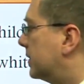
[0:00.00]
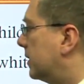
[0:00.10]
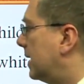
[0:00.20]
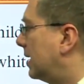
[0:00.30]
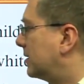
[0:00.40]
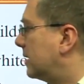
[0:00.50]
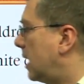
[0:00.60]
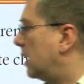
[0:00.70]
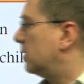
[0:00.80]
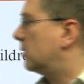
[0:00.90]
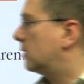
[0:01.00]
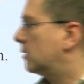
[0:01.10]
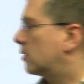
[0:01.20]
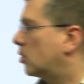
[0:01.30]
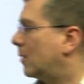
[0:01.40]
So that's not
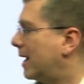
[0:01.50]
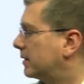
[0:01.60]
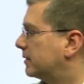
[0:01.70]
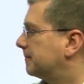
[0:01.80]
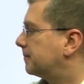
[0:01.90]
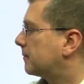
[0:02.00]
correct.